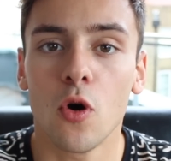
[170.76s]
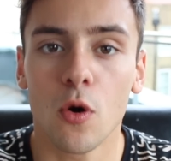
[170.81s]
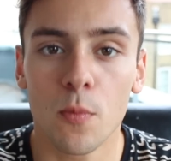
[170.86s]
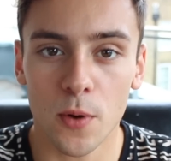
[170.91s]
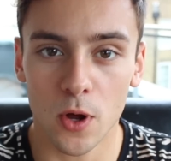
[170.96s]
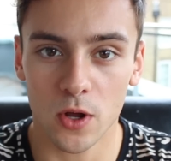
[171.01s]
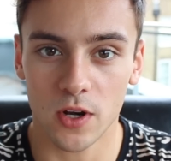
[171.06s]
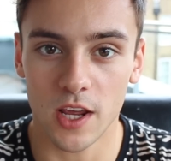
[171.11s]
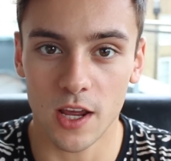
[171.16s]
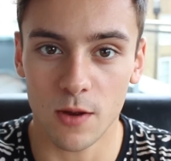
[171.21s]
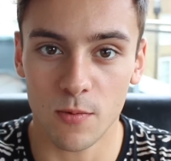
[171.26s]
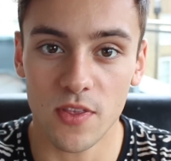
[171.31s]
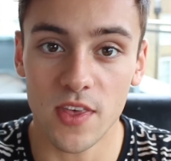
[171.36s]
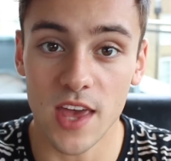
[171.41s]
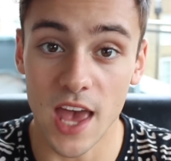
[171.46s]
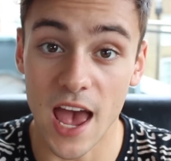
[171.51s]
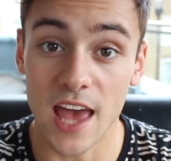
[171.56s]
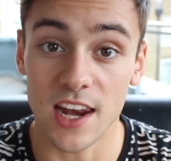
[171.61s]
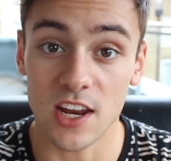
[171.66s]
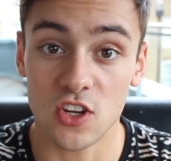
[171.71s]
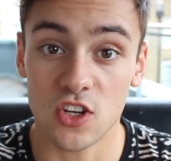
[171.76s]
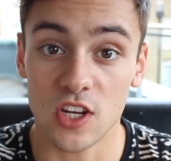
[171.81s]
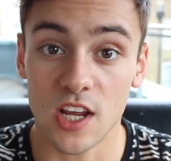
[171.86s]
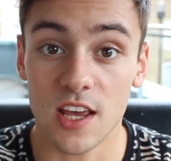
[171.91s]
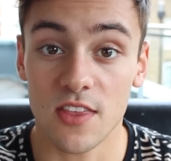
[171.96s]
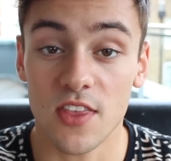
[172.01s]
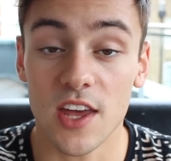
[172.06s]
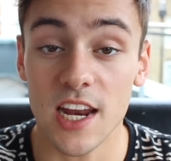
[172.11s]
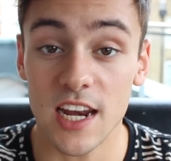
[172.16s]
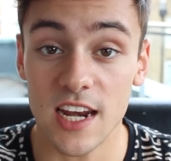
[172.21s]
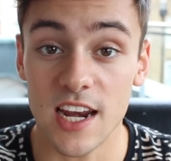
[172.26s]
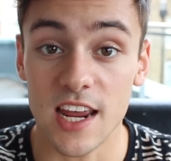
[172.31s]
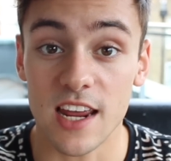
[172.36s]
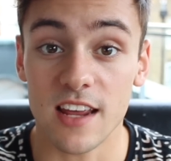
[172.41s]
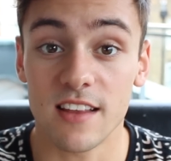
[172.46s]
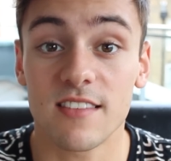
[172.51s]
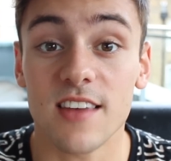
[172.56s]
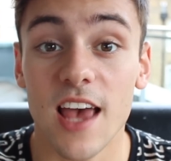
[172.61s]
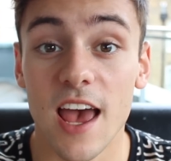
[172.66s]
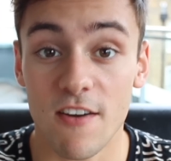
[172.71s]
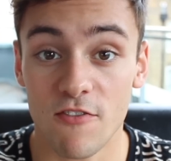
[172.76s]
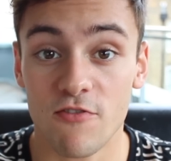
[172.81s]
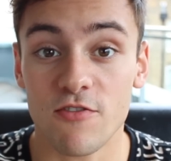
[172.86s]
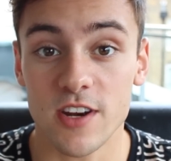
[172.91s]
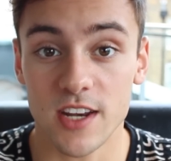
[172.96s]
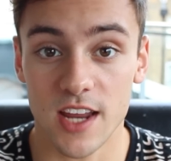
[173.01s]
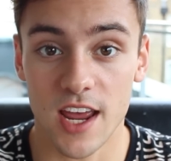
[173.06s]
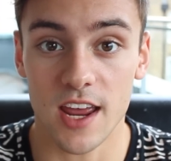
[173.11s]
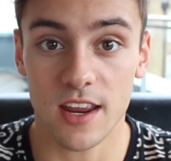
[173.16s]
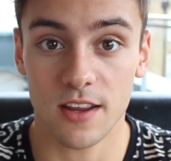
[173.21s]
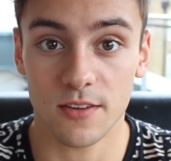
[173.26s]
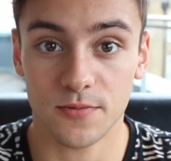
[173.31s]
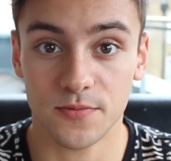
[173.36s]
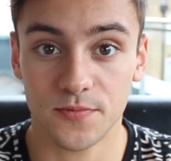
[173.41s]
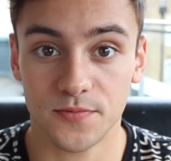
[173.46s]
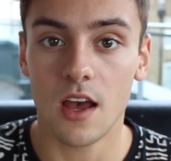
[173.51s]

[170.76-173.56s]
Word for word: your body with the energy that it needs every day.